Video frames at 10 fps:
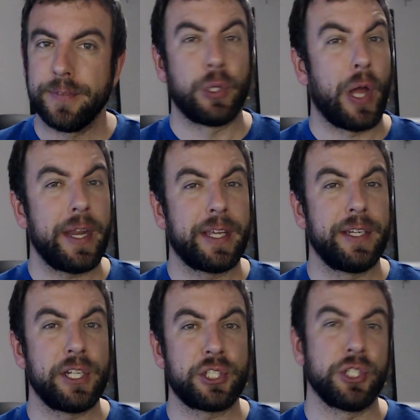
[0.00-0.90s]
If the lighting
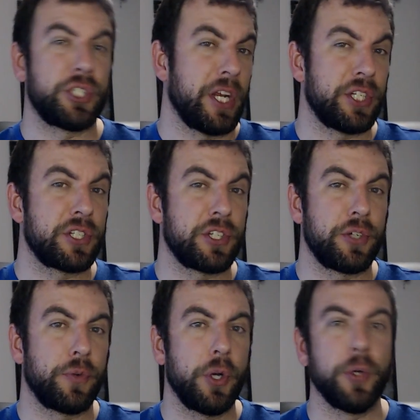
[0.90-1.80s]
condition changes in
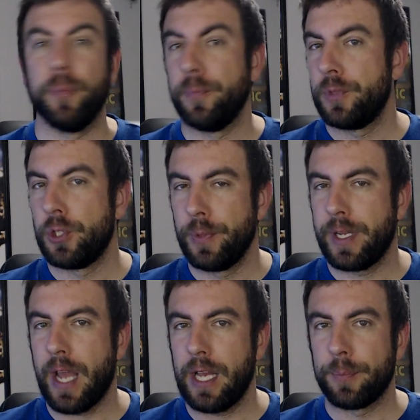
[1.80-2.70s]
your room, you're
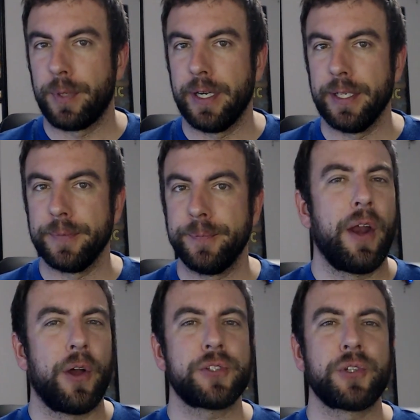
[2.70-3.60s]
recalibrating.
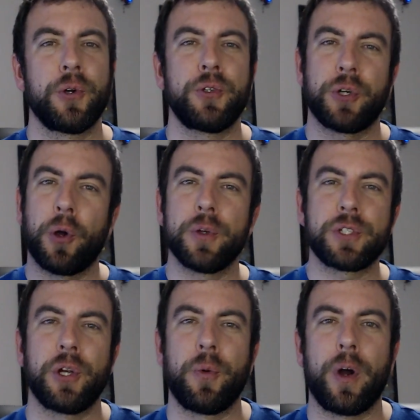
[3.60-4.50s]
And also, you're always
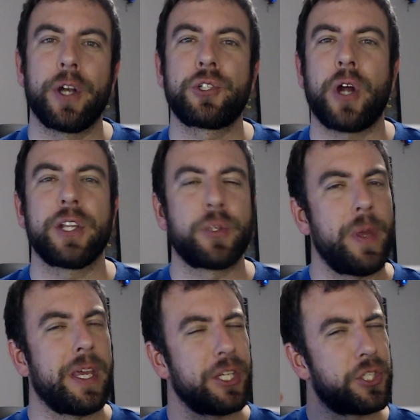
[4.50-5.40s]
going to want to try to
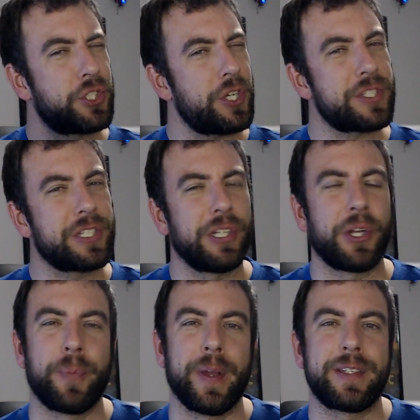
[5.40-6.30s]
tweak it just a
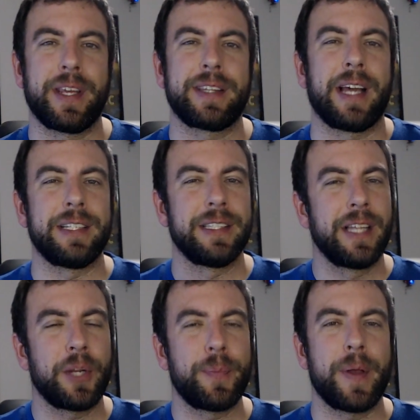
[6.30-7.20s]
little bit to get that
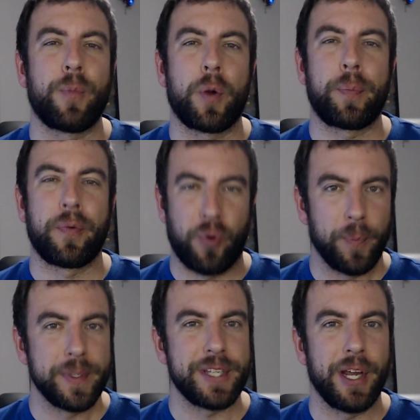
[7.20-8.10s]
little bit more
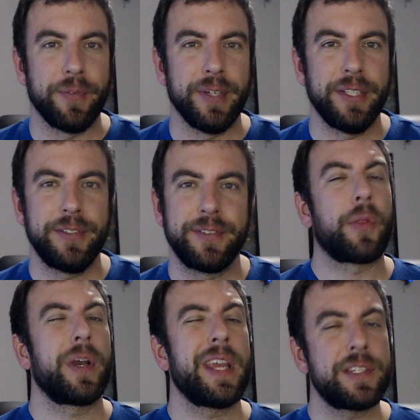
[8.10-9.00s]
performance out of it. Now,
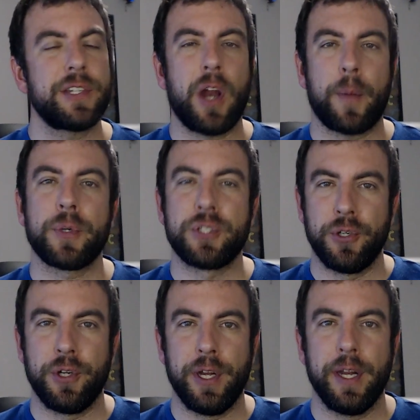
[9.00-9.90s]
there is an
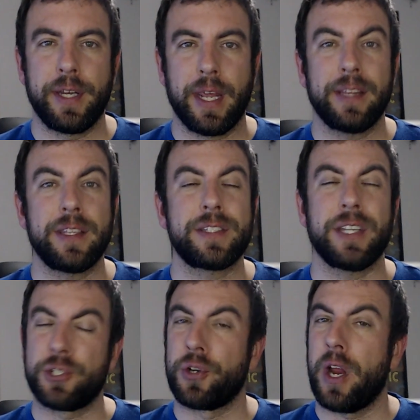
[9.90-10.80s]
opportunity to get this
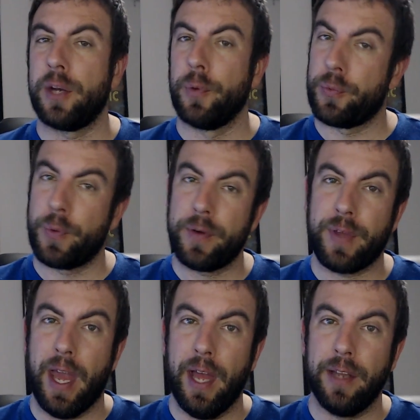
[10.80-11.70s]
integrated with
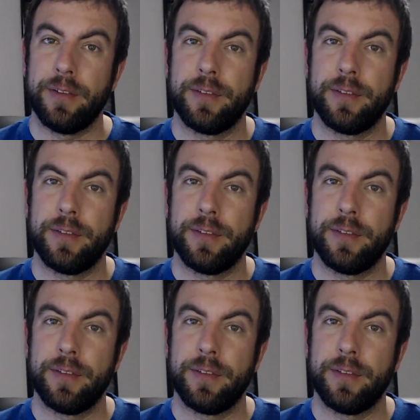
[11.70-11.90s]
Riftcat.